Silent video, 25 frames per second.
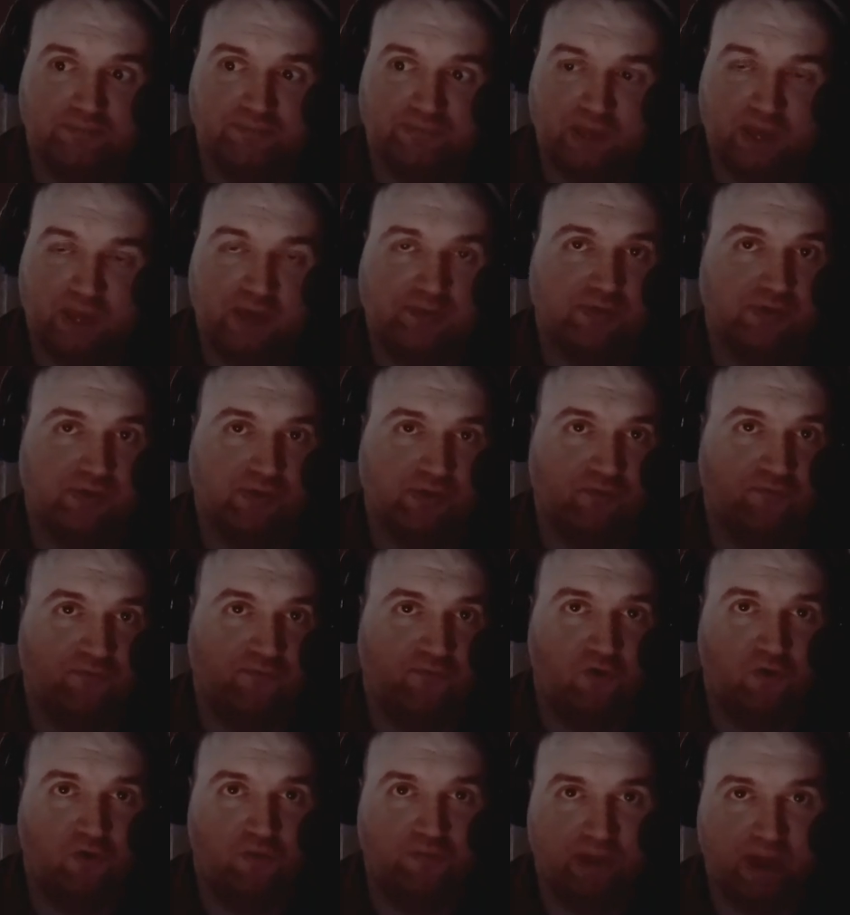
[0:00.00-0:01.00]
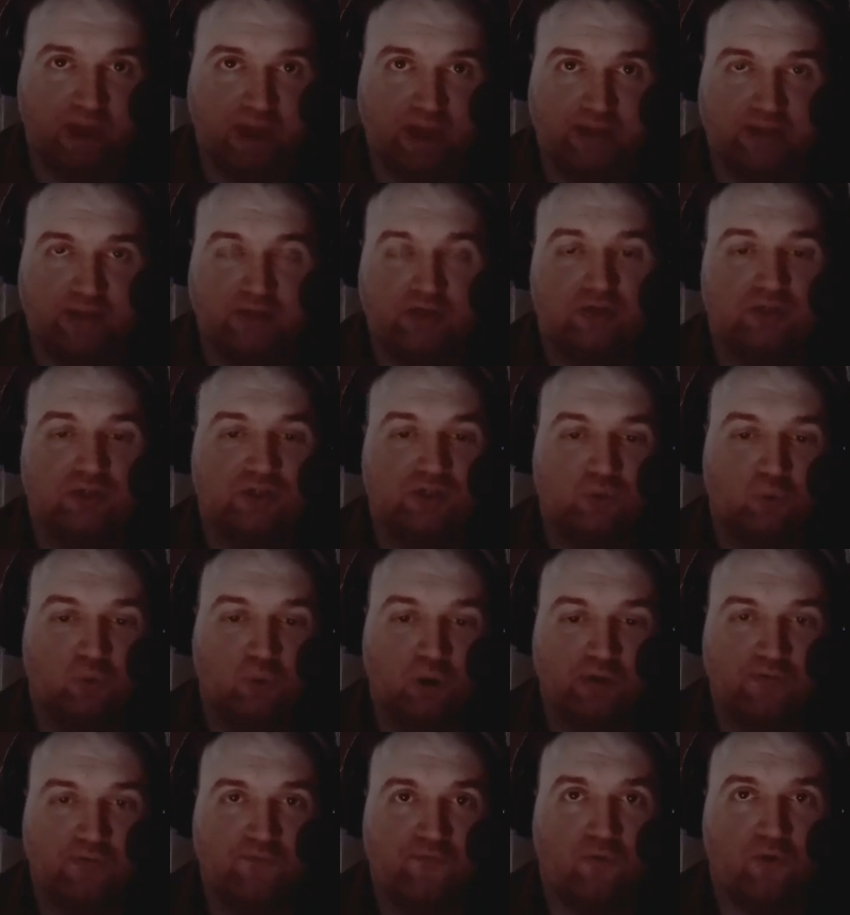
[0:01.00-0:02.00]
after you formatted
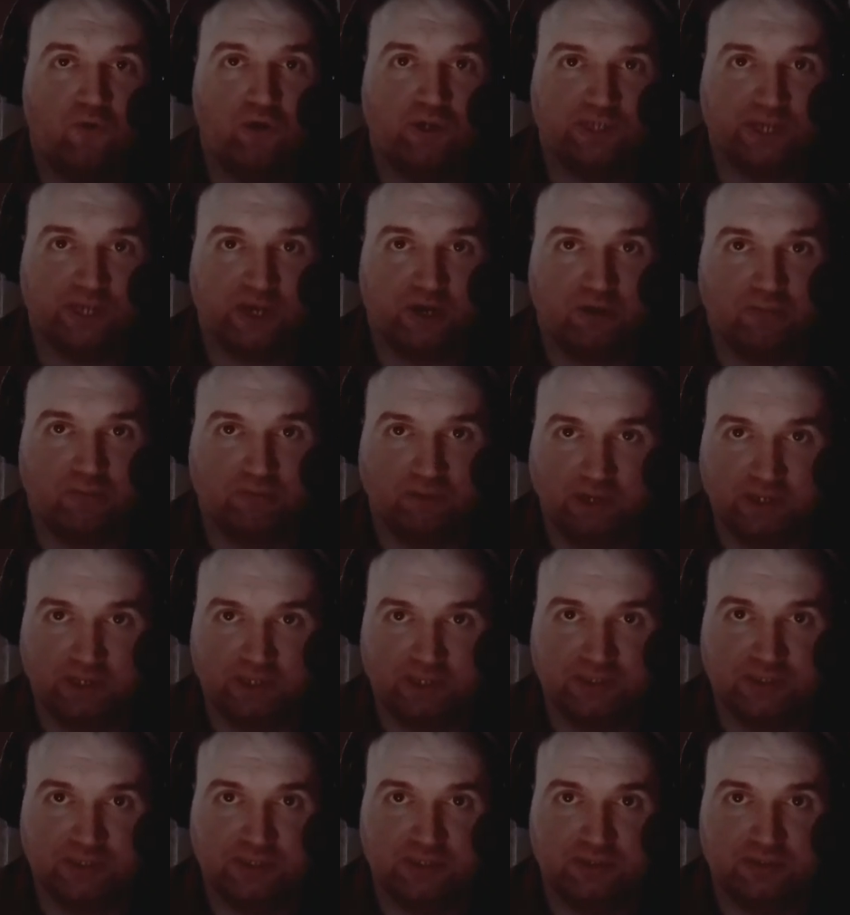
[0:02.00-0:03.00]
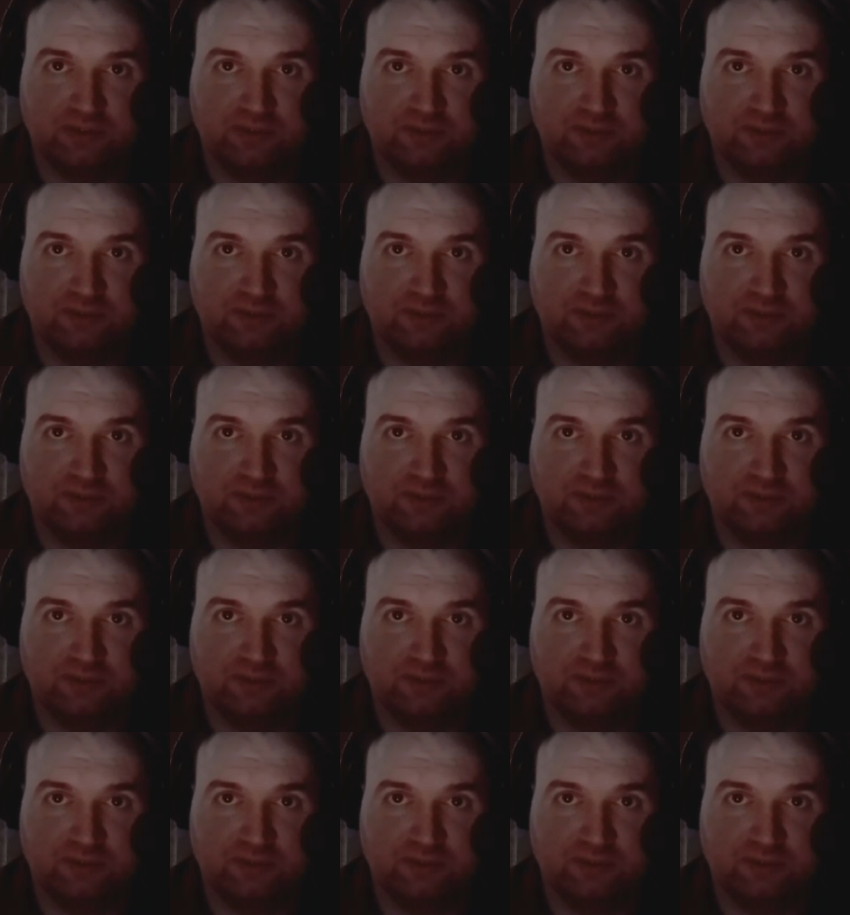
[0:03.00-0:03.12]
24 terabytes